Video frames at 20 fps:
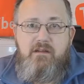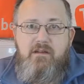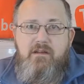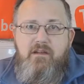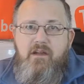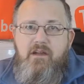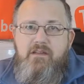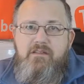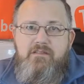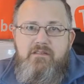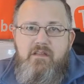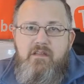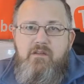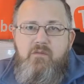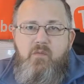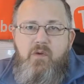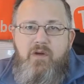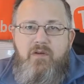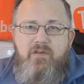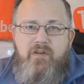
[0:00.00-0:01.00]
Hi guys,
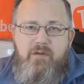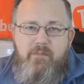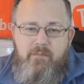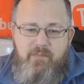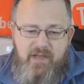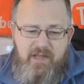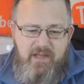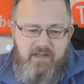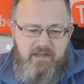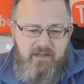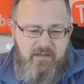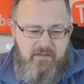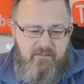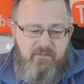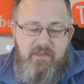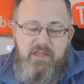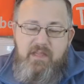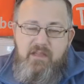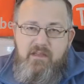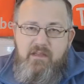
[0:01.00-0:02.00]
welcome back.
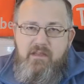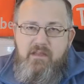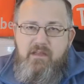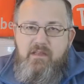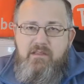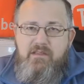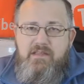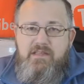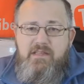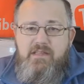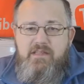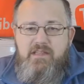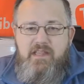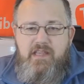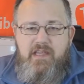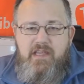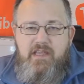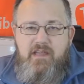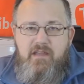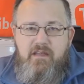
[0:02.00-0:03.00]
This is
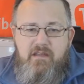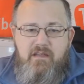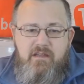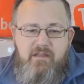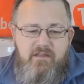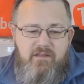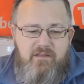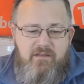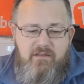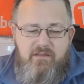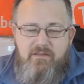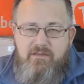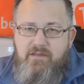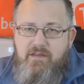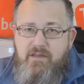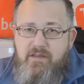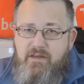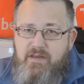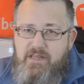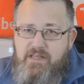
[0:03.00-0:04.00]
the
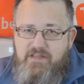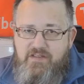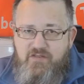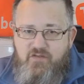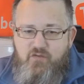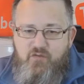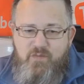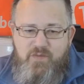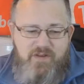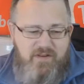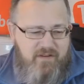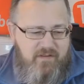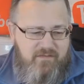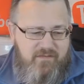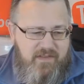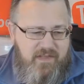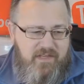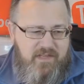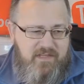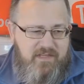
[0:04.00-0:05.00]
third installment of
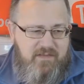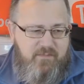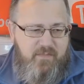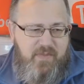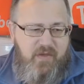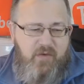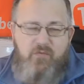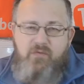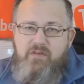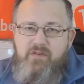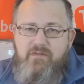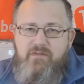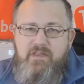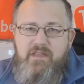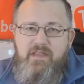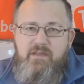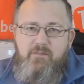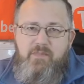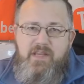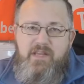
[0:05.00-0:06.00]
this build of
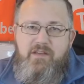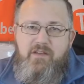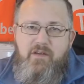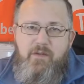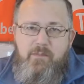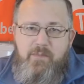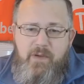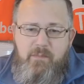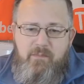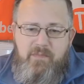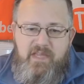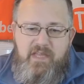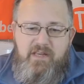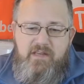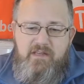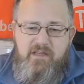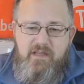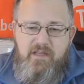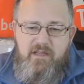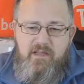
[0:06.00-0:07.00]
the Midnight Pumpkin
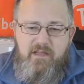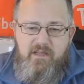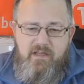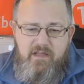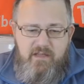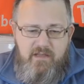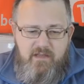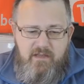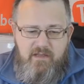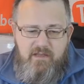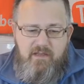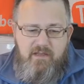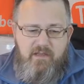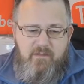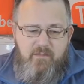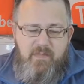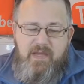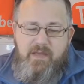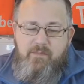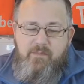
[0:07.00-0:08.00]

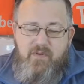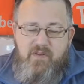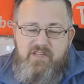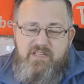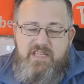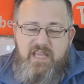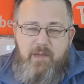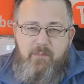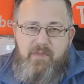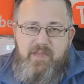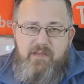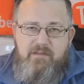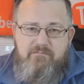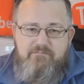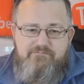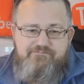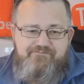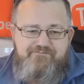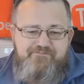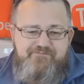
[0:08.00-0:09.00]
made by Tamiya.
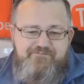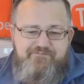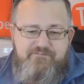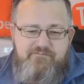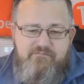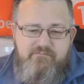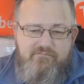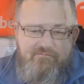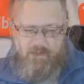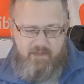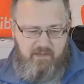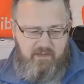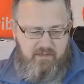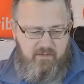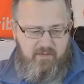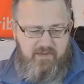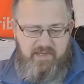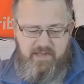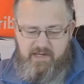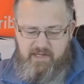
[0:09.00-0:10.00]

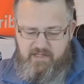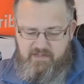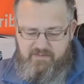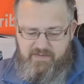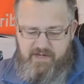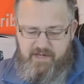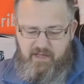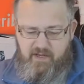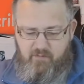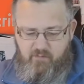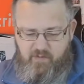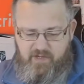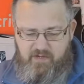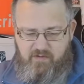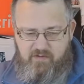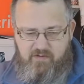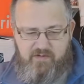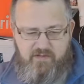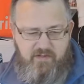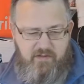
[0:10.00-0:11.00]
So in the last video we
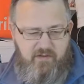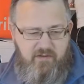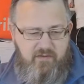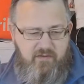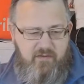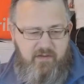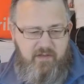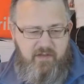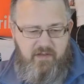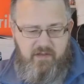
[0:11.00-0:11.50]
got to